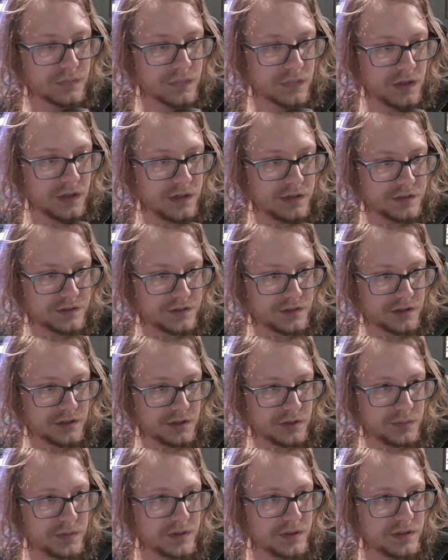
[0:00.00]
And
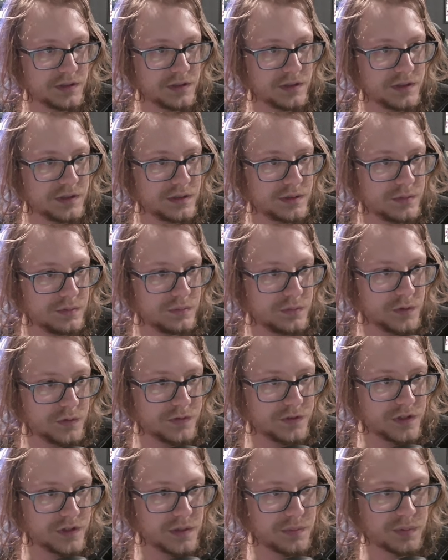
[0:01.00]
strobe
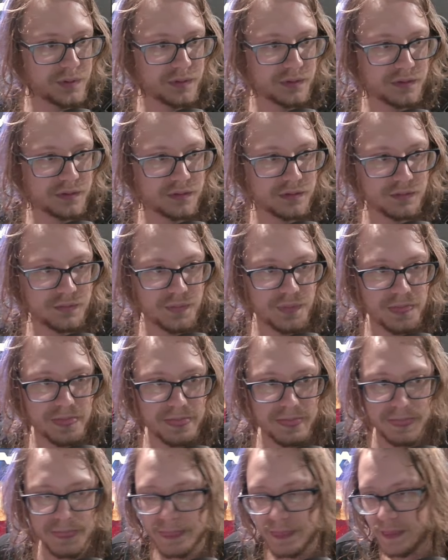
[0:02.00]
moves up
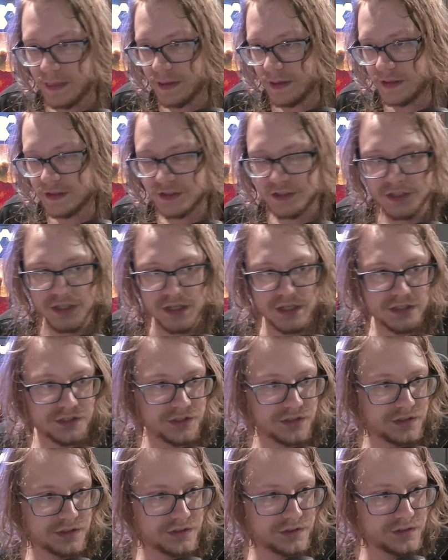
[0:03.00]
and
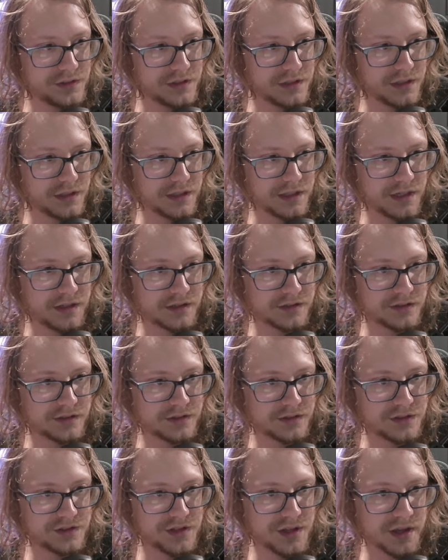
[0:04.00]
changes the
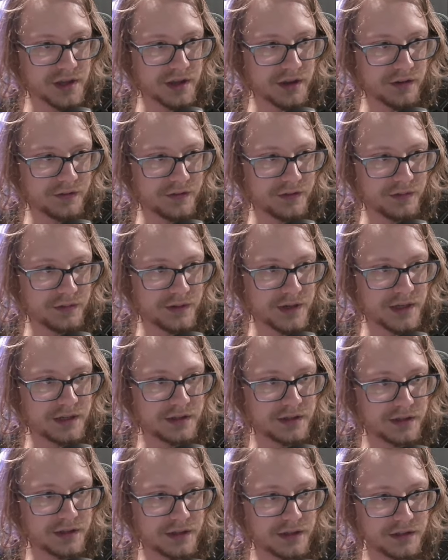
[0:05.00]
characteristic of the
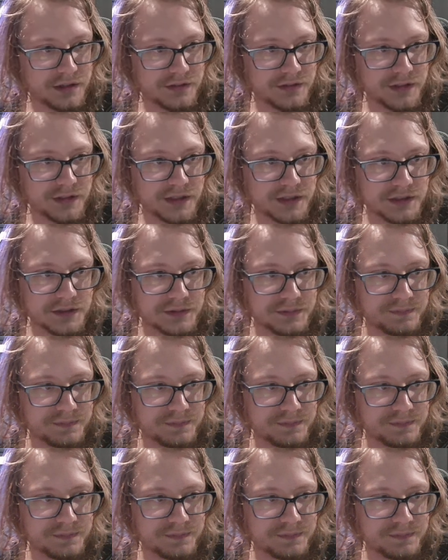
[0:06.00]
red color value.